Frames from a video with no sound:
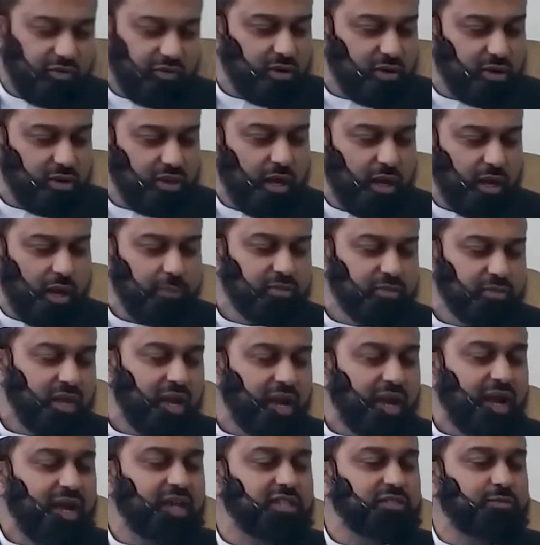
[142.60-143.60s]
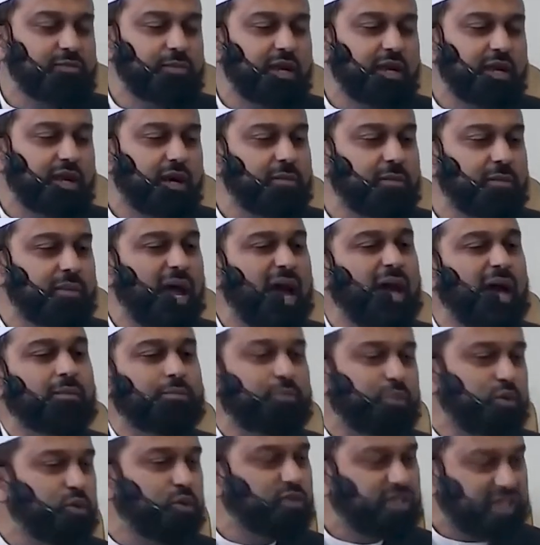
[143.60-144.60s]
astaghfirullah, has become
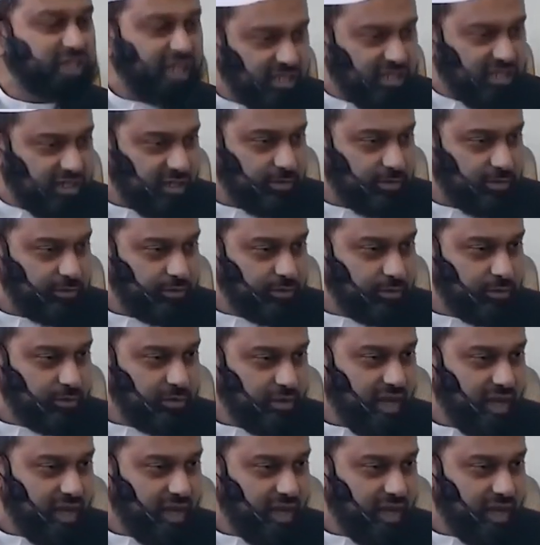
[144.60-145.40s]
amputated,